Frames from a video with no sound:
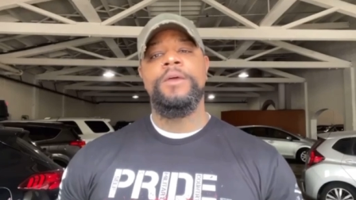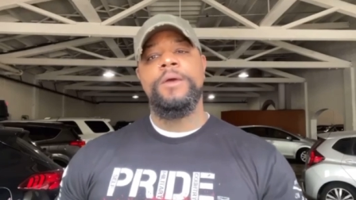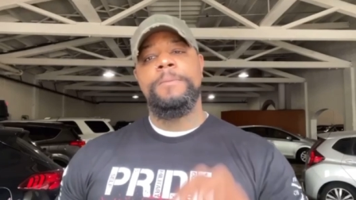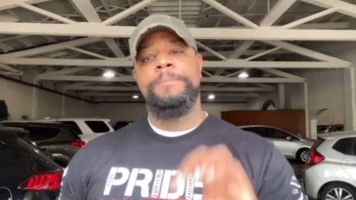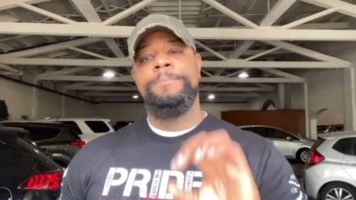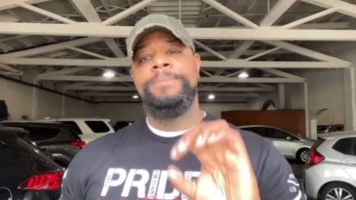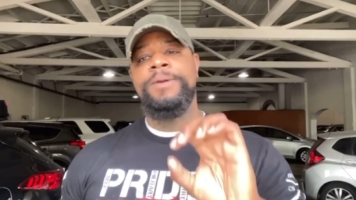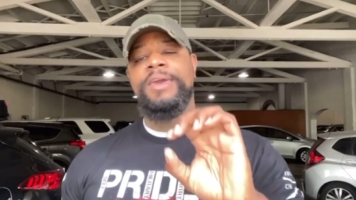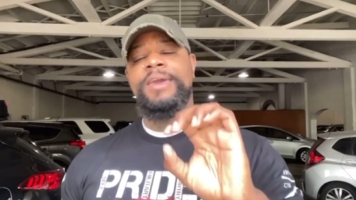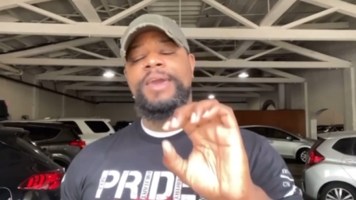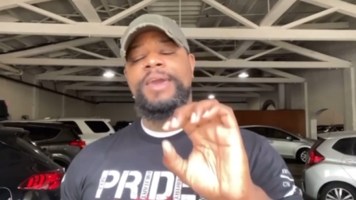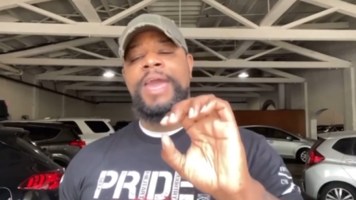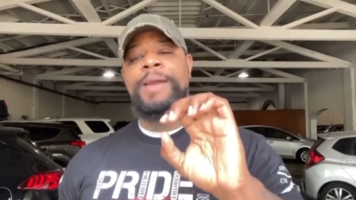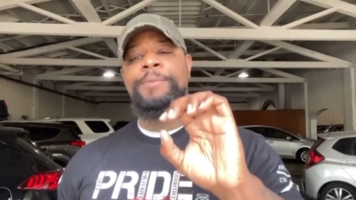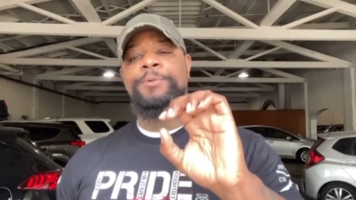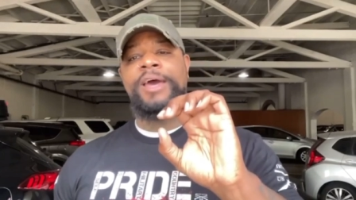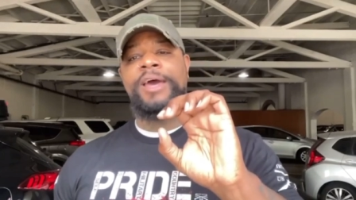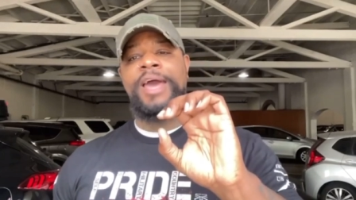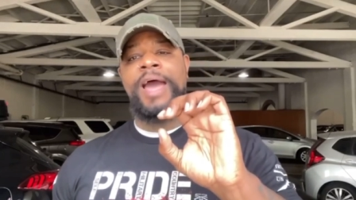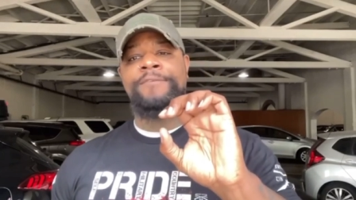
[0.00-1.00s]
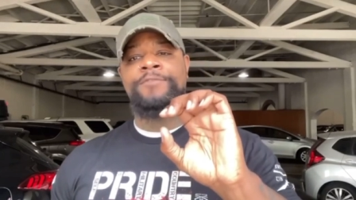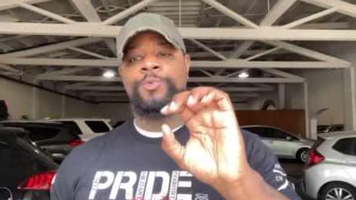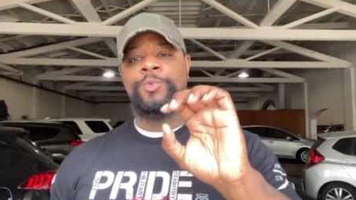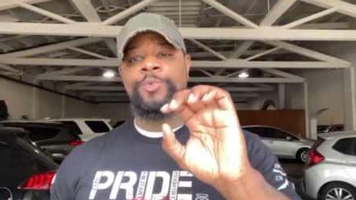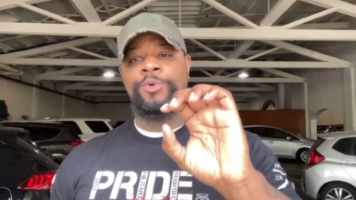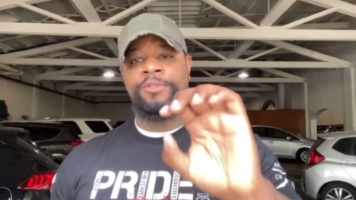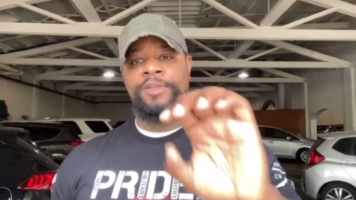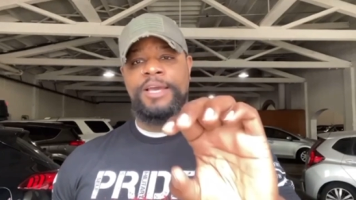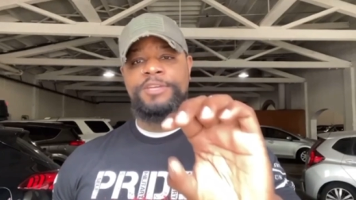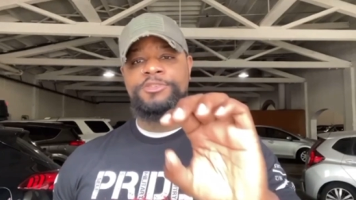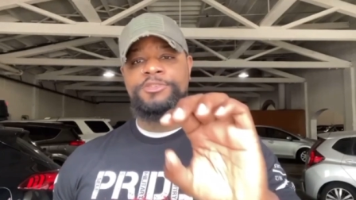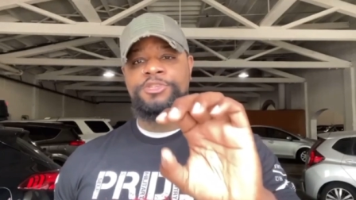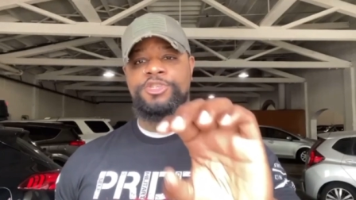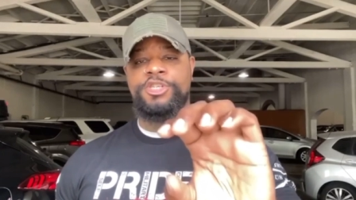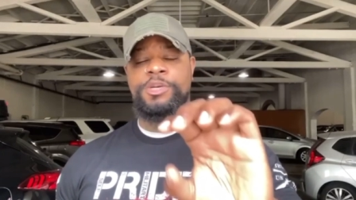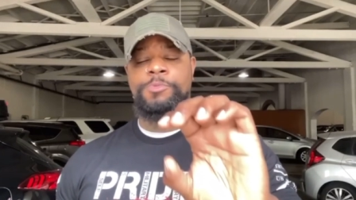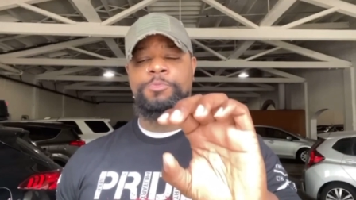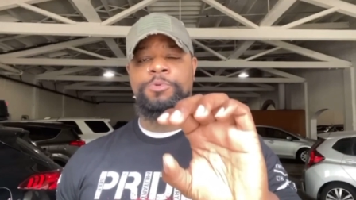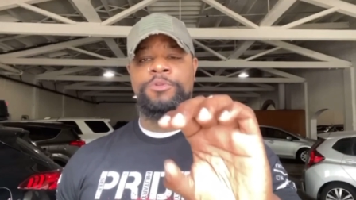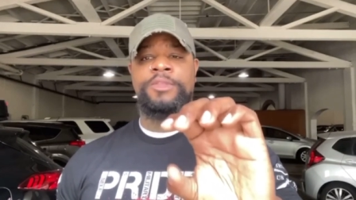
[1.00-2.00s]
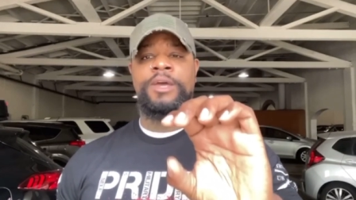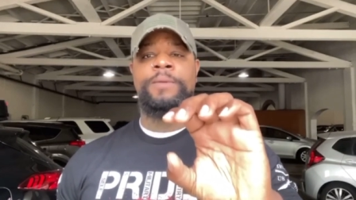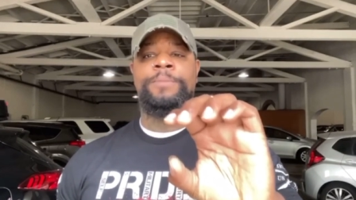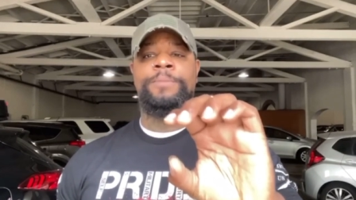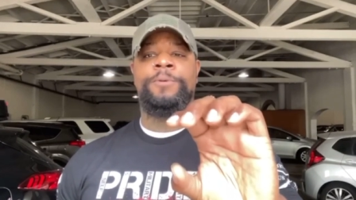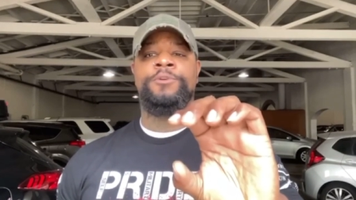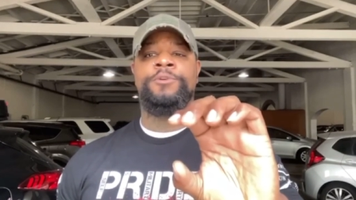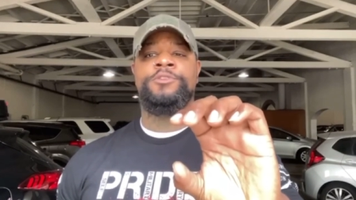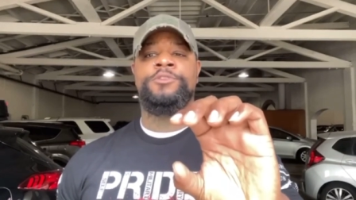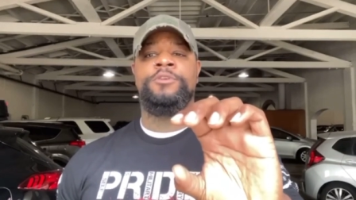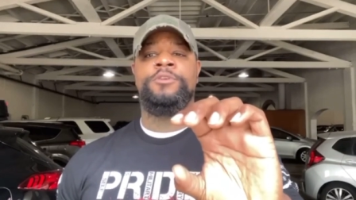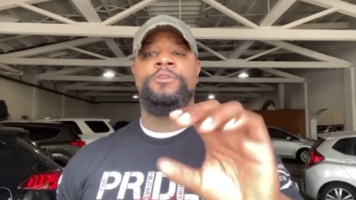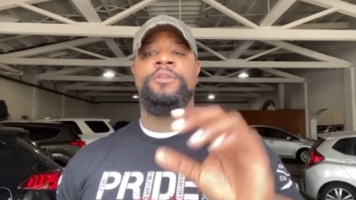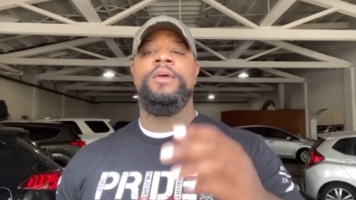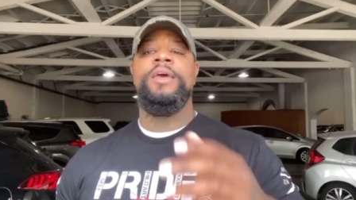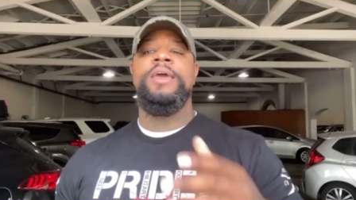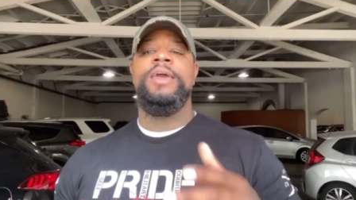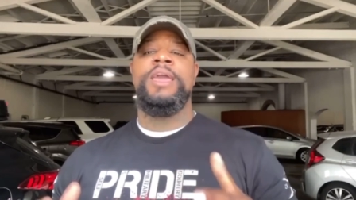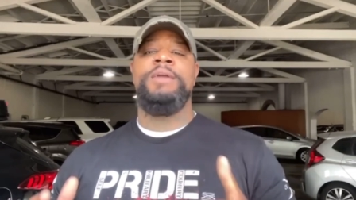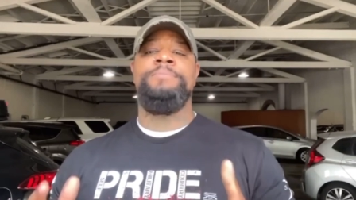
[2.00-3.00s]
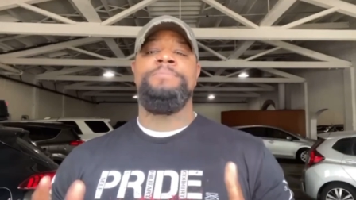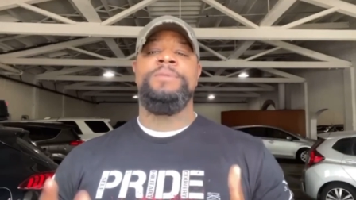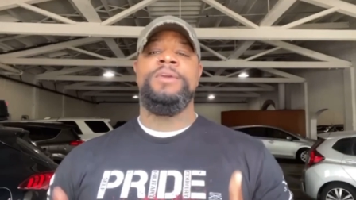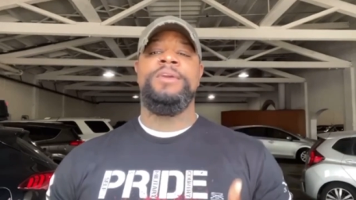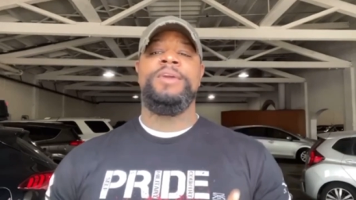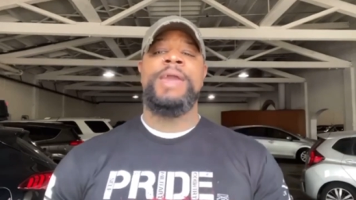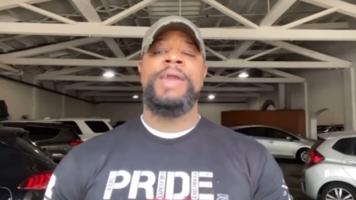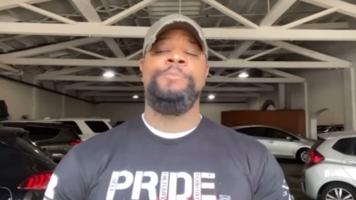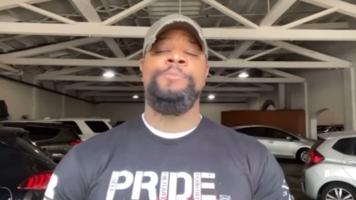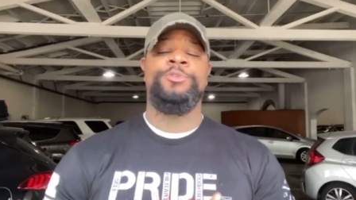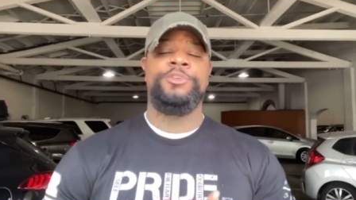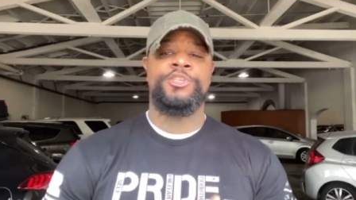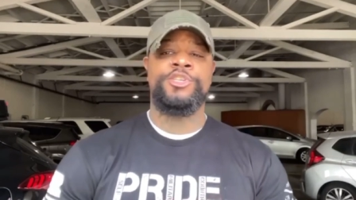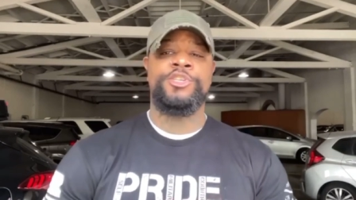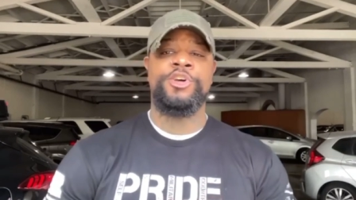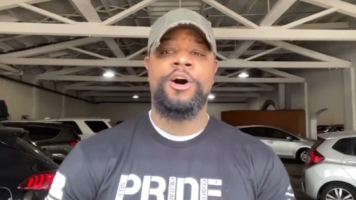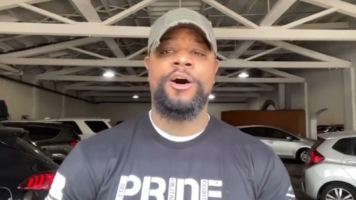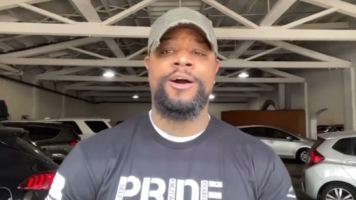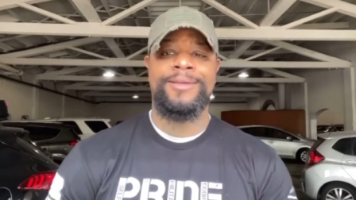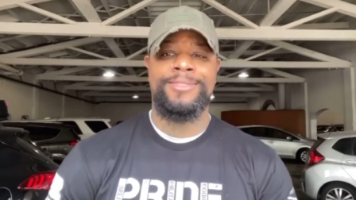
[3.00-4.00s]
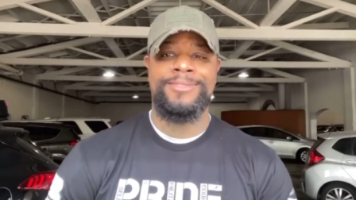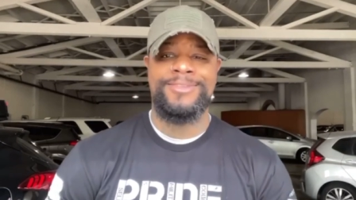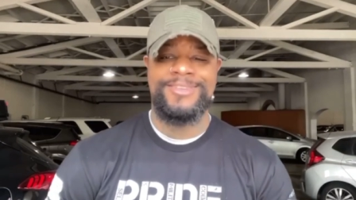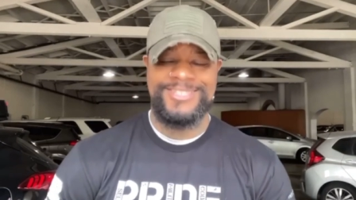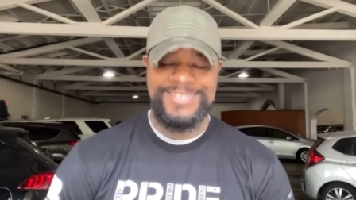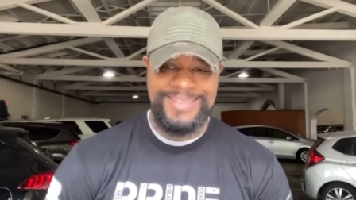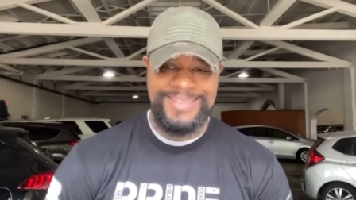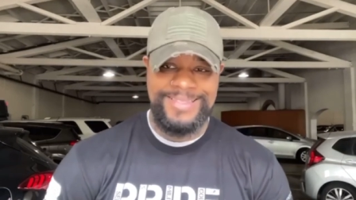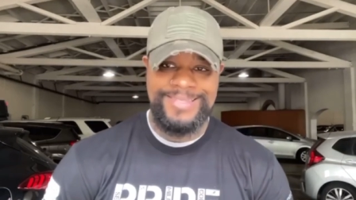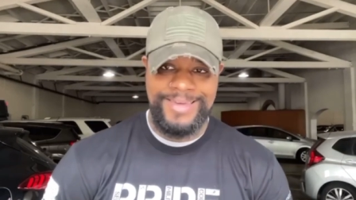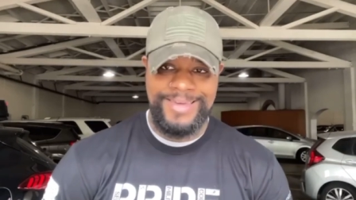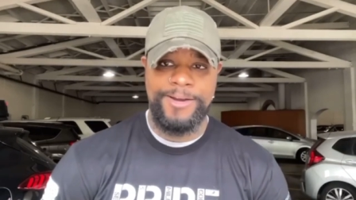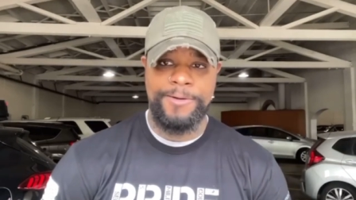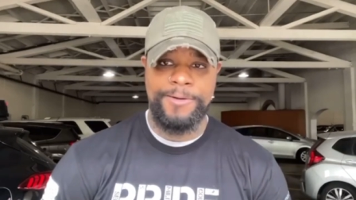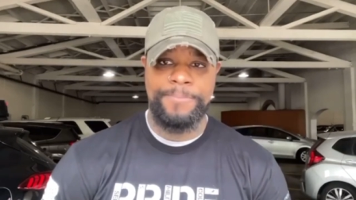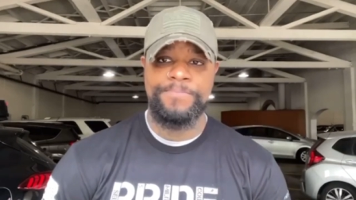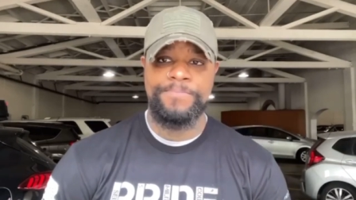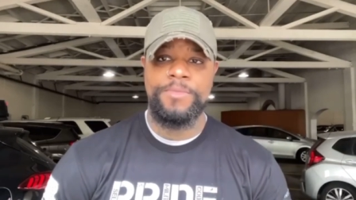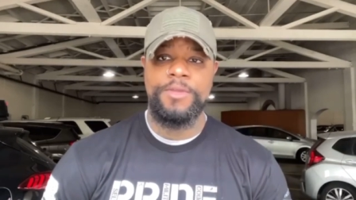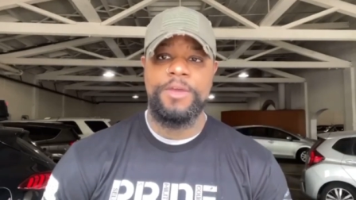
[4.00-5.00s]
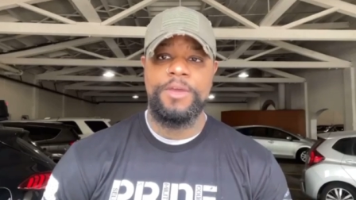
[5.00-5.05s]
Being able to have a relationship with that person and being able to talk to them